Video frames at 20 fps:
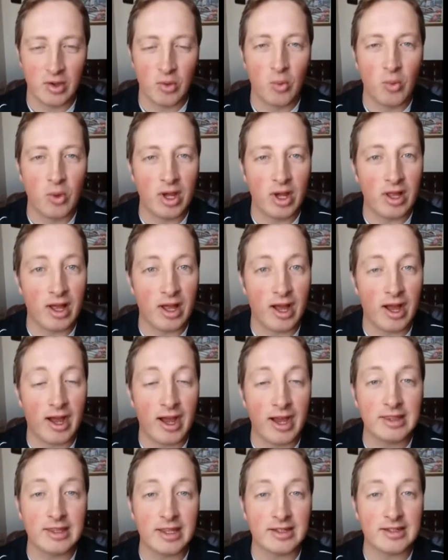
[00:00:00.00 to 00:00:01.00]
Well,
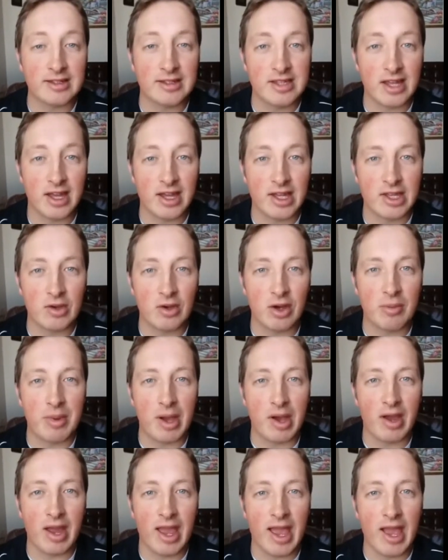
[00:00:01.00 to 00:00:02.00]
I'd like to tell you
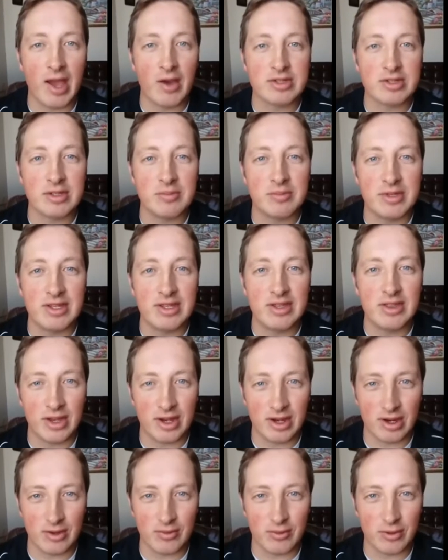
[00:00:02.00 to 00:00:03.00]
about how to be
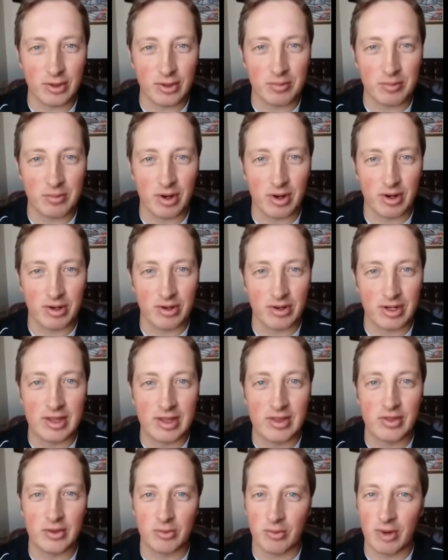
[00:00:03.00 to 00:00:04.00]
there for your partner
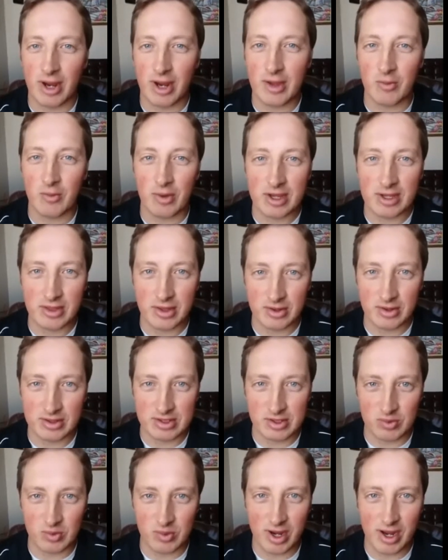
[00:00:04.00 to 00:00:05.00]
in the right way. There is
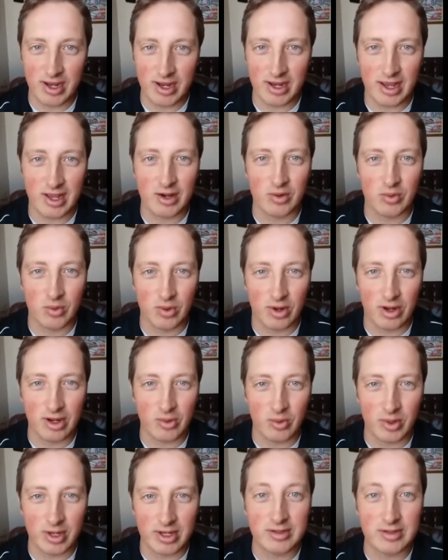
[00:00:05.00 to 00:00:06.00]
a right and a wrong
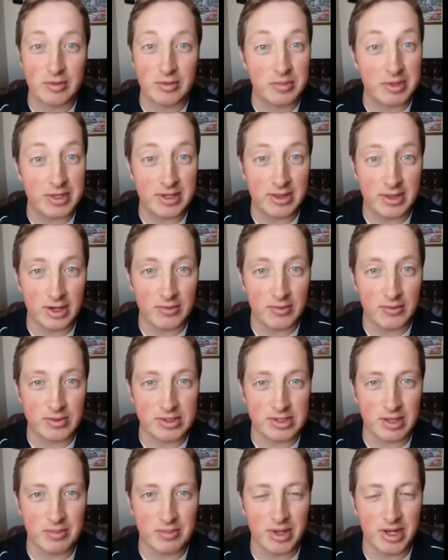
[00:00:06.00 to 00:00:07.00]
way to be there for
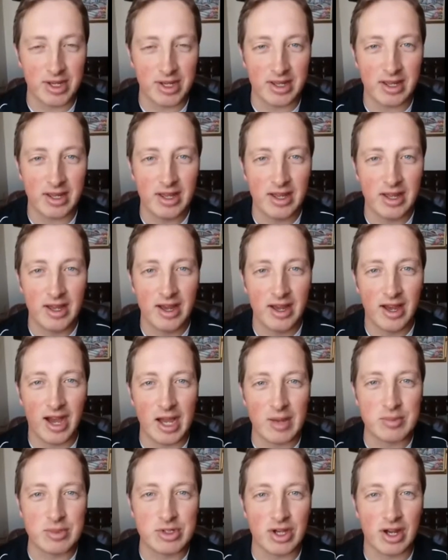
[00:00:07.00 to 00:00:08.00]
somebody.
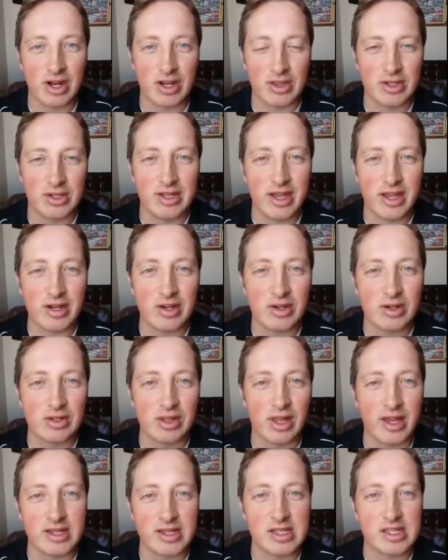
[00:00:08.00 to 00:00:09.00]
I'm Jonathan Decker,
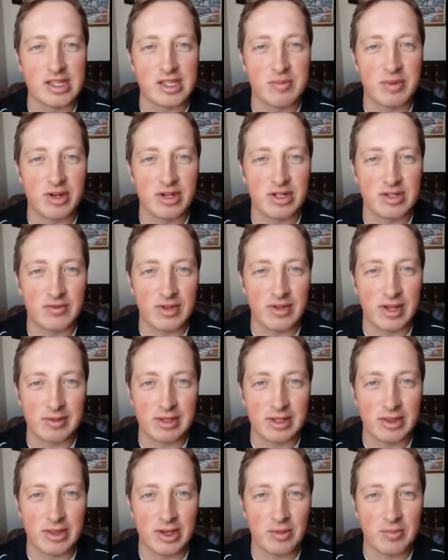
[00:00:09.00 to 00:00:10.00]
licensed marriage and
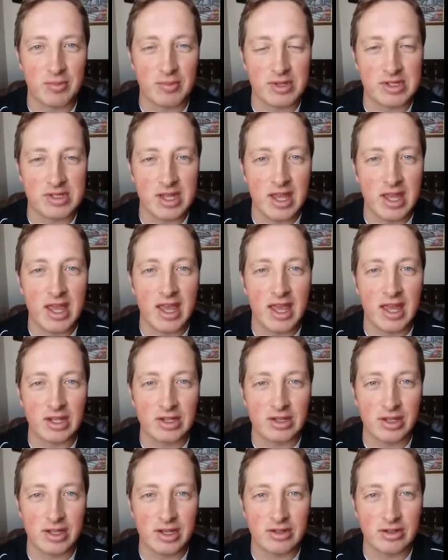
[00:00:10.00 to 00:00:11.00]
family therapist and a
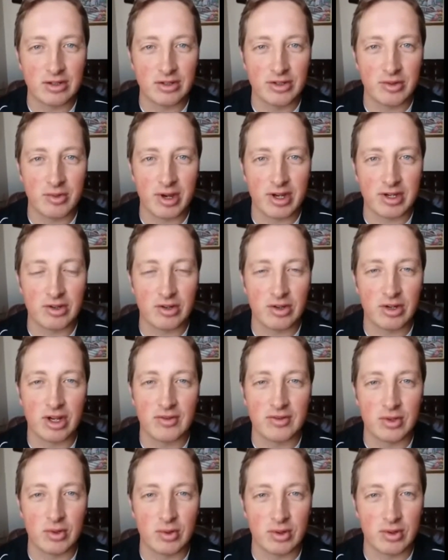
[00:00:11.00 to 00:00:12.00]
clinical director
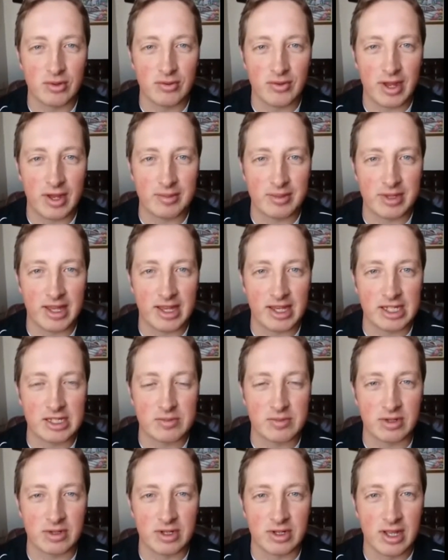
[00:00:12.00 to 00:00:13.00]
of Your Family
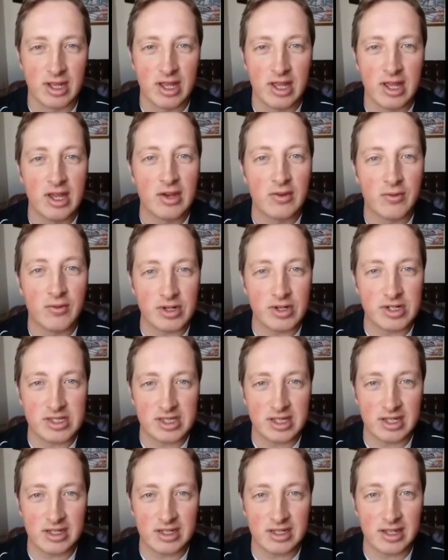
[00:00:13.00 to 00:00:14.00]
Expert. First
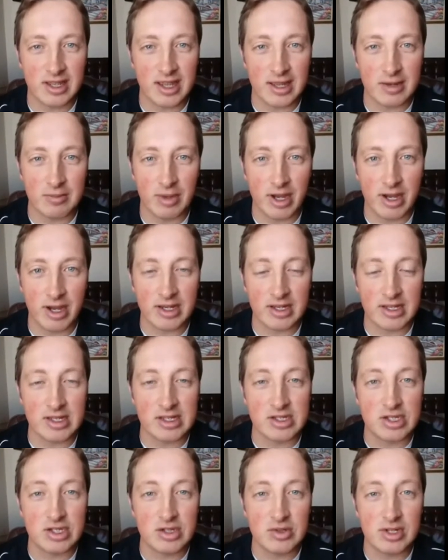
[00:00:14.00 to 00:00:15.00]
thing to get in mind
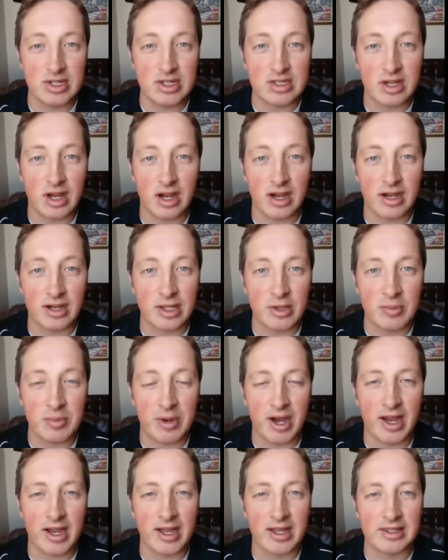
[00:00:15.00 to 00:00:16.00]
is you need to
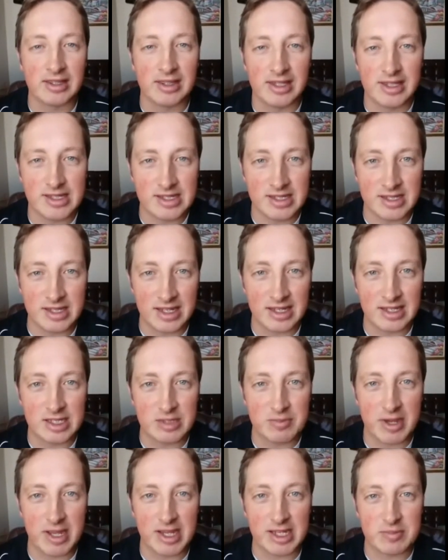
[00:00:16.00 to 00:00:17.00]
occupy listening
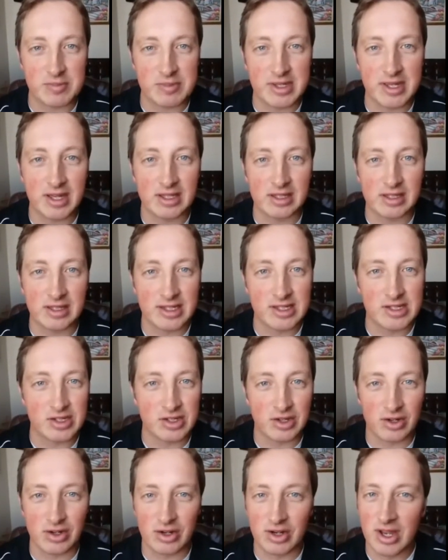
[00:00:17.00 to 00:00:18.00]
space. Be a
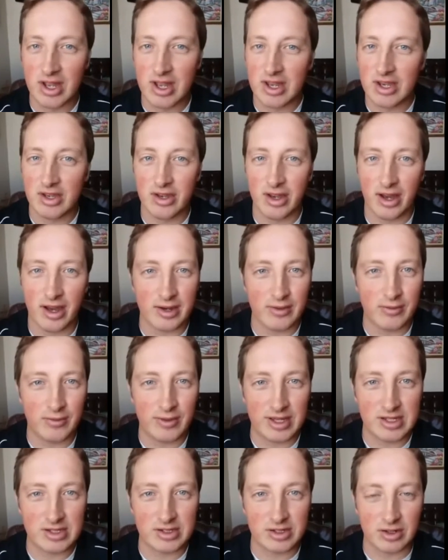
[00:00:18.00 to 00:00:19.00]
listener, not a
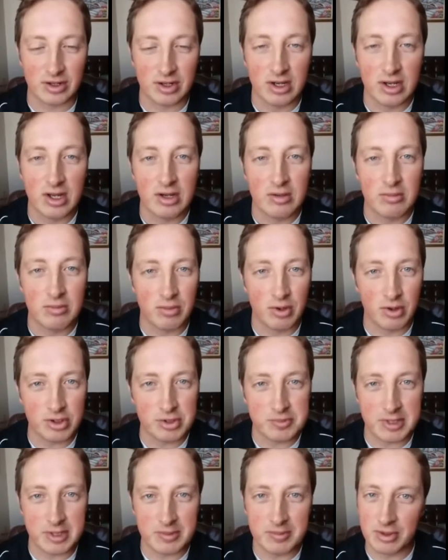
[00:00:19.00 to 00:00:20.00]
fixer.
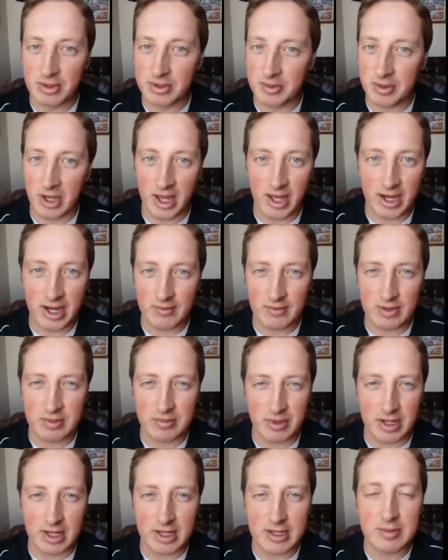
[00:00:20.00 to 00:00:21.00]
Most people, not
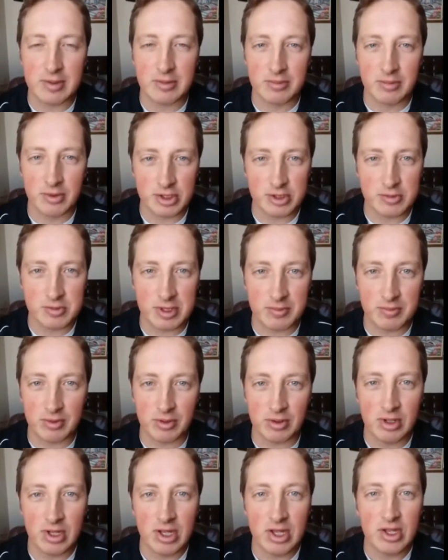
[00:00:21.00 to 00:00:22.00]
everybody, but most
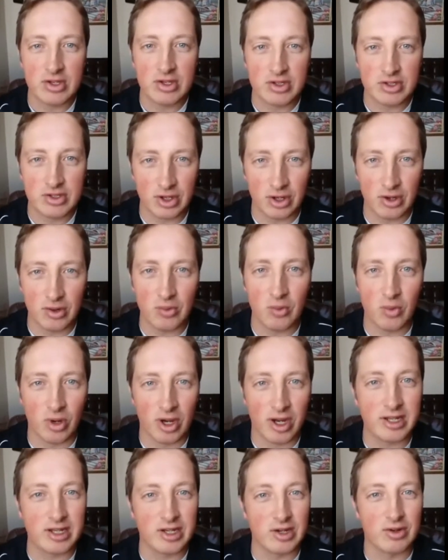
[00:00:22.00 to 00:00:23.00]
people don't
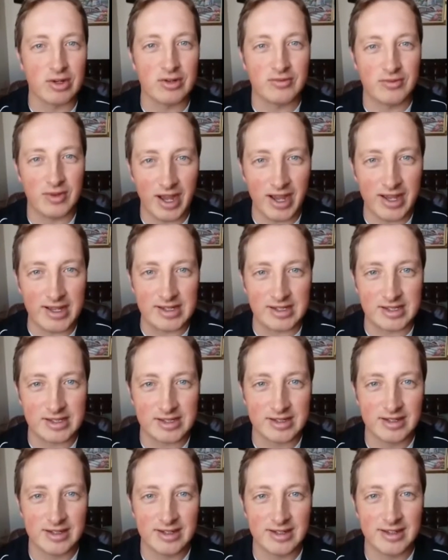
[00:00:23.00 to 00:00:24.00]
want your
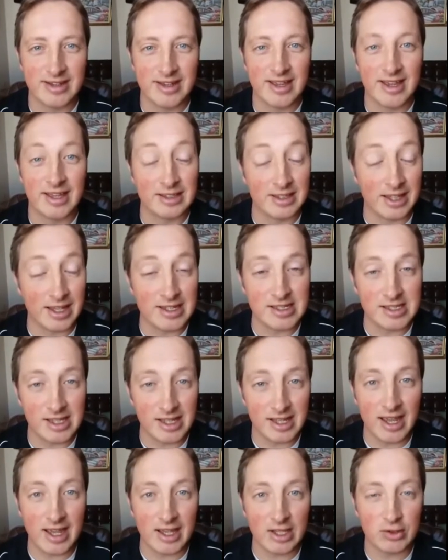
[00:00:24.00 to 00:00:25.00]
advice unless
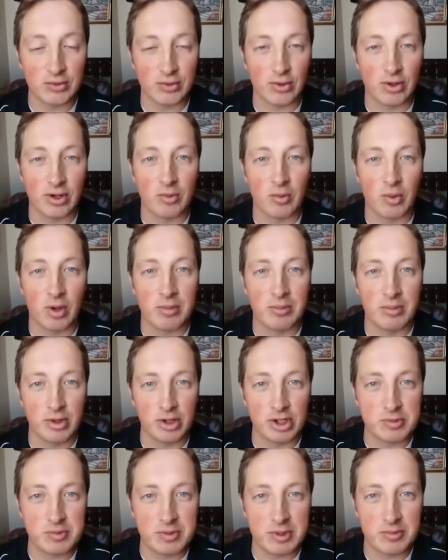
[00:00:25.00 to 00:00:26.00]
they ask for it. What
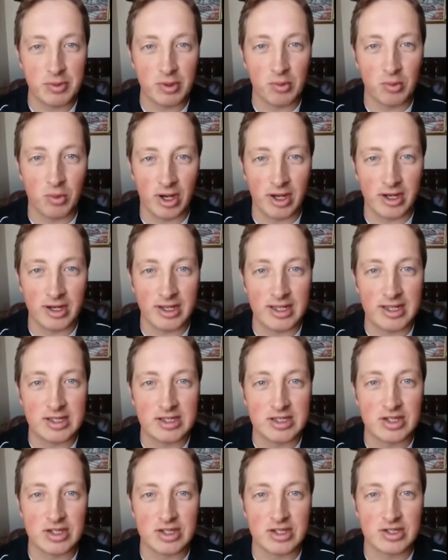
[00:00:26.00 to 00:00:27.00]
most people want
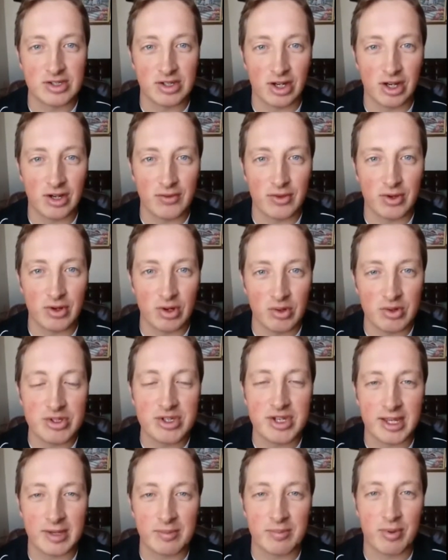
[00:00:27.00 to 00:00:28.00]
is to solve their own
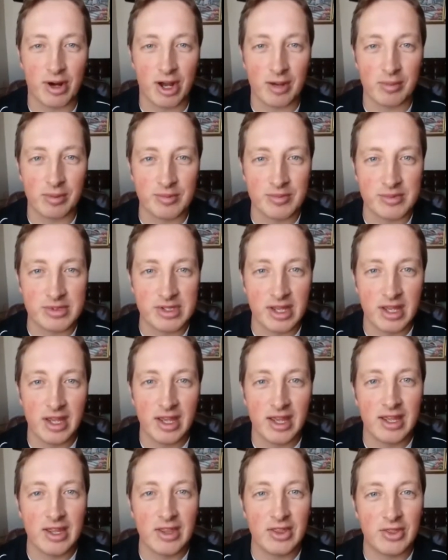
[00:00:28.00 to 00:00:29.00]
dang problems.
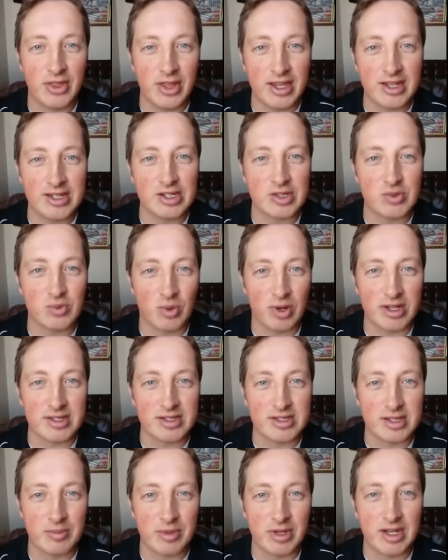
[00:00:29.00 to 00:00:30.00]
They just want
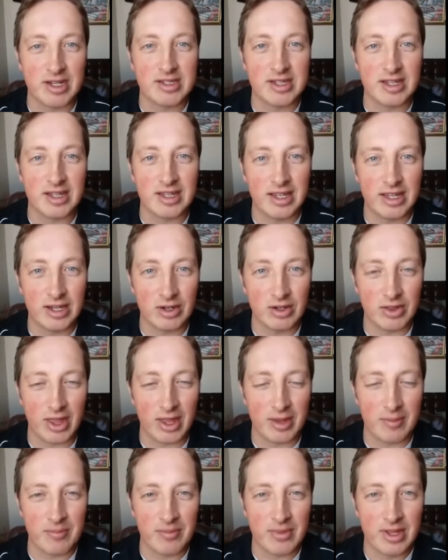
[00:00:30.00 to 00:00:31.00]
somebody to hear
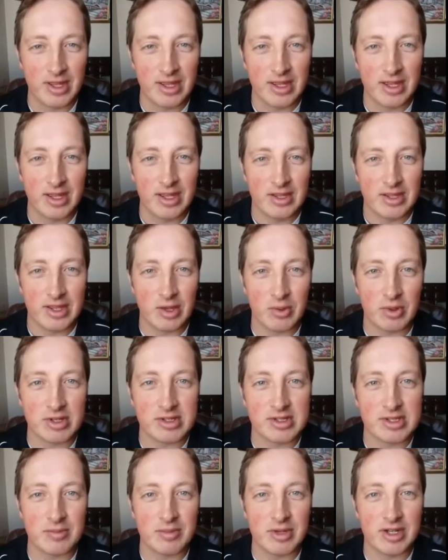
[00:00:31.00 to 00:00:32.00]
them. They want
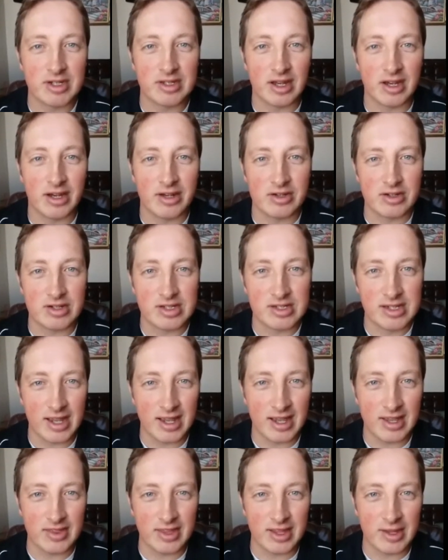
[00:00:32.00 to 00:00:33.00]
somebody to
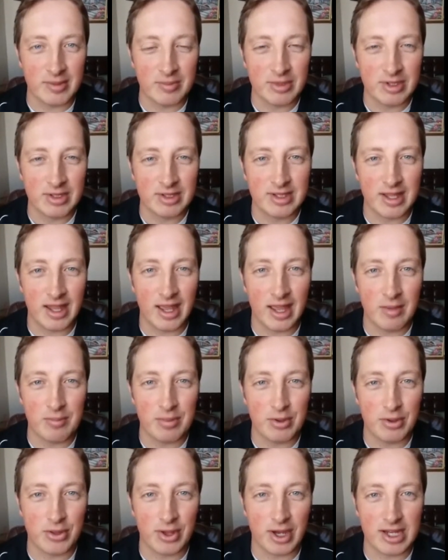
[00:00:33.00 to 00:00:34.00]
understand them, to
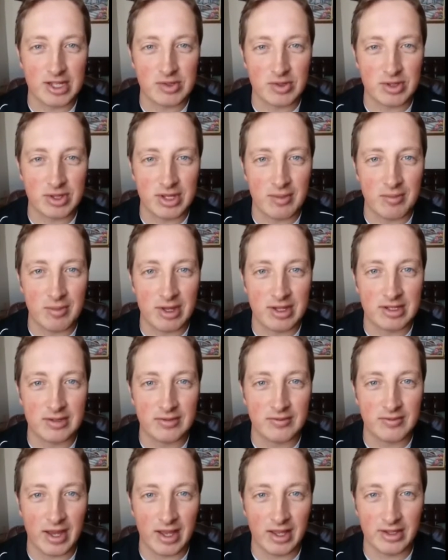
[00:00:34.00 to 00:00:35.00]
empathize with them, and to
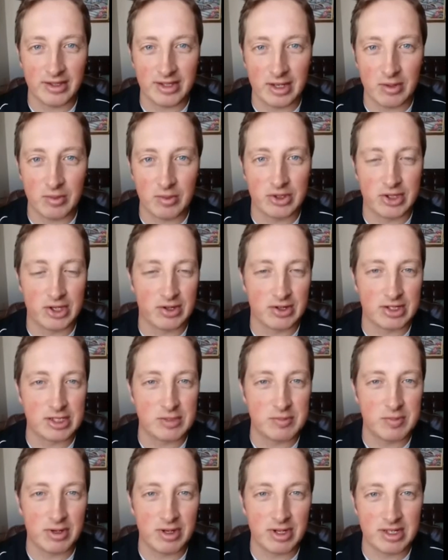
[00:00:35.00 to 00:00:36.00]
validate what they're
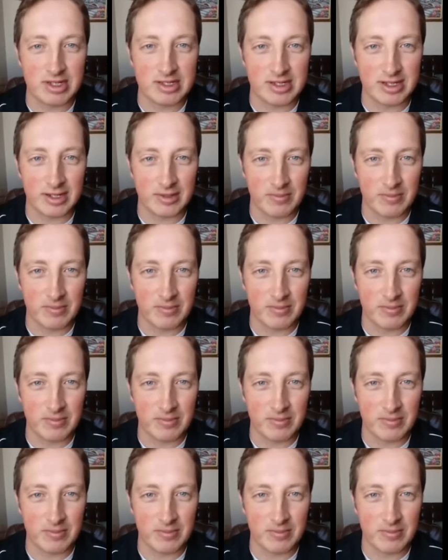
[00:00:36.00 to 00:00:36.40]
experiencing.